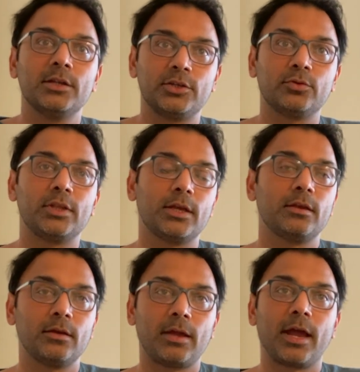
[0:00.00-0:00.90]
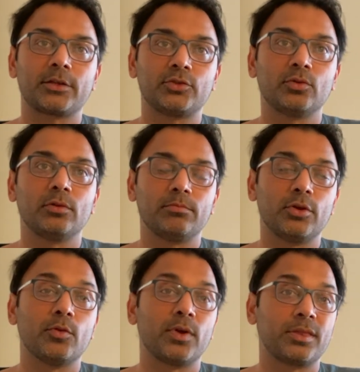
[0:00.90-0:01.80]
to the actual
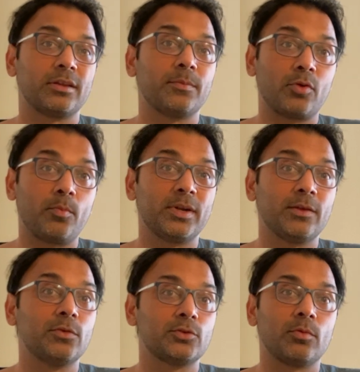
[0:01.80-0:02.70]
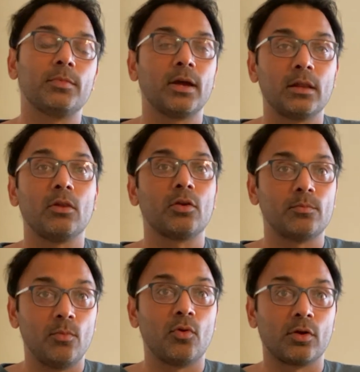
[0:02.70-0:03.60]
university property, which will be a lot
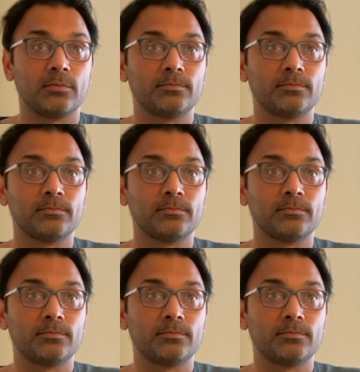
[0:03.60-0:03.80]
more.